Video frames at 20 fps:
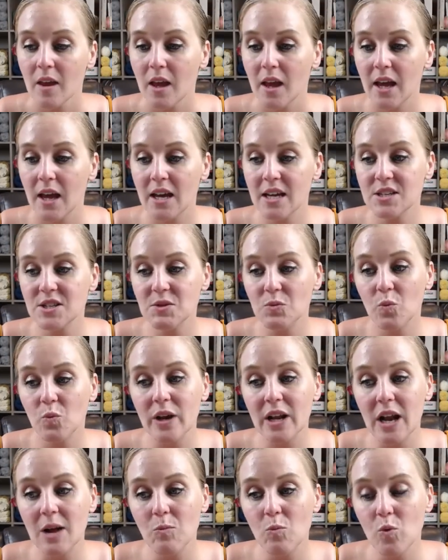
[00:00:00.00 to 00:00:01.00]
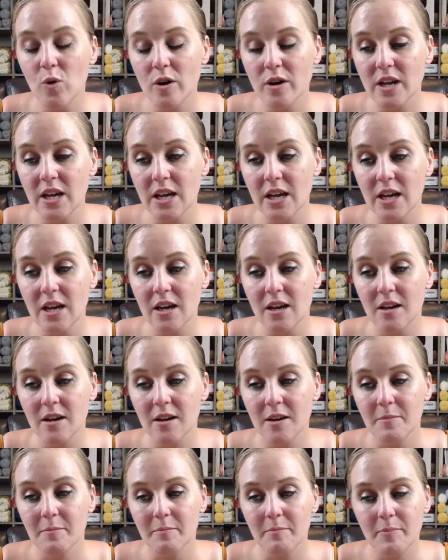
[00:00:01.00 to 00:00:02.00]
And when I'm working
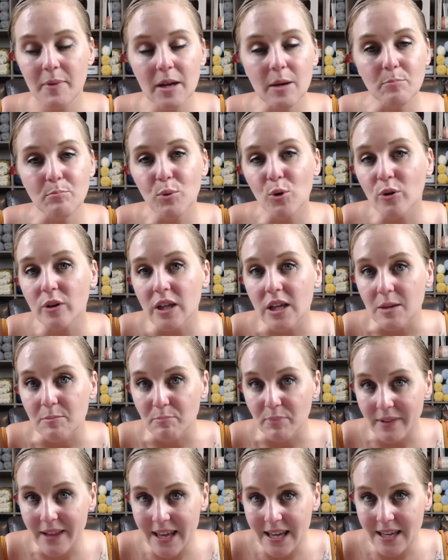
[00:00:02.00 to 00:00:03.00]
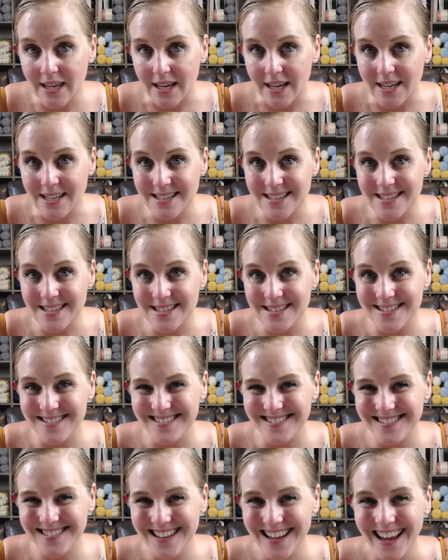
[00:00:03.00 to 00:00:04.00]
big, bulky blankets,
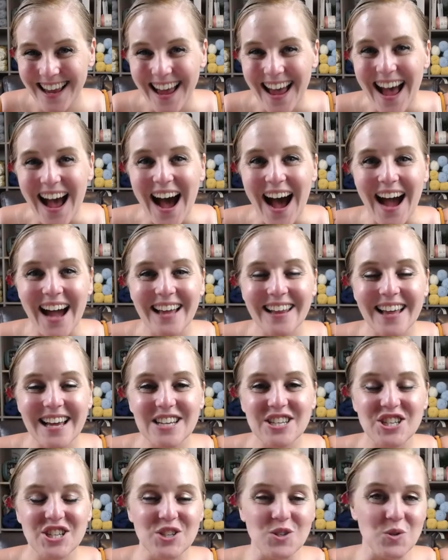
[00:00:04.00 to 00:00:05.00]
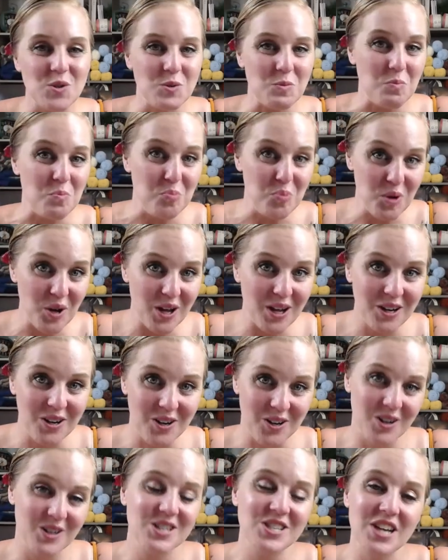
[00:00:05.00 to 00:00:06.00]
I like to use big
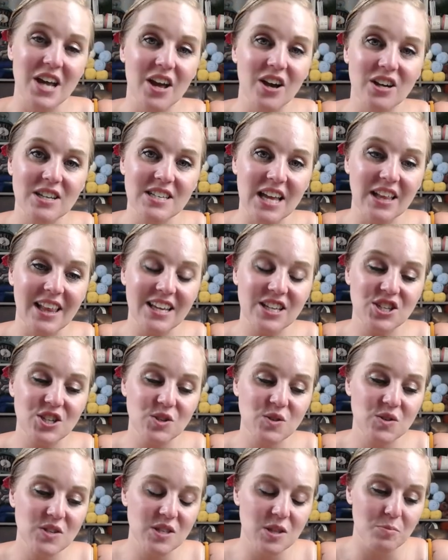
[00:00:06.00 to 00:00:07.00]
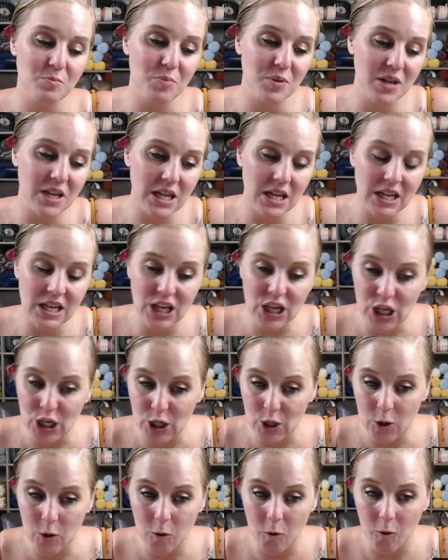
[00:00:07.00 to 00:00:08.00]
crochet hooks. I like to use the P
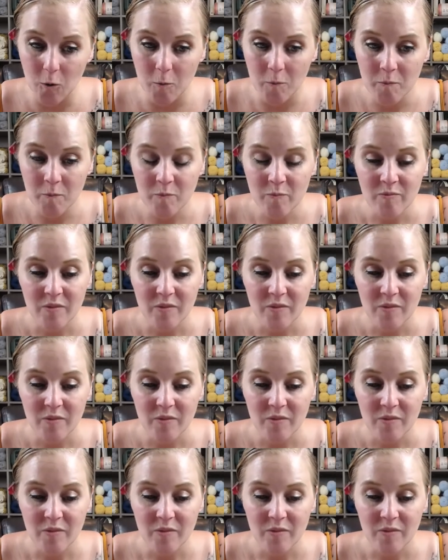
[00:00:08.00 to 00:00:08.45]
Q